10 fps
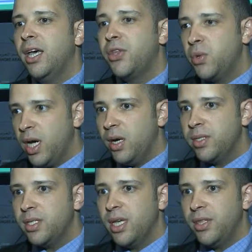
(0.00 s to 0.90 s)

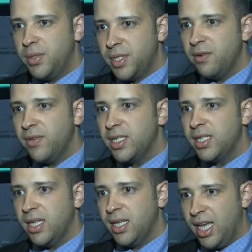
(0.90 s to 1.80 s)
throughout their service
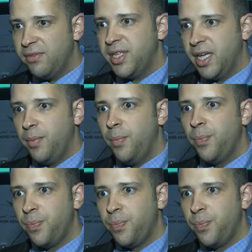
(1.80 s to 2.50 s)
lifetime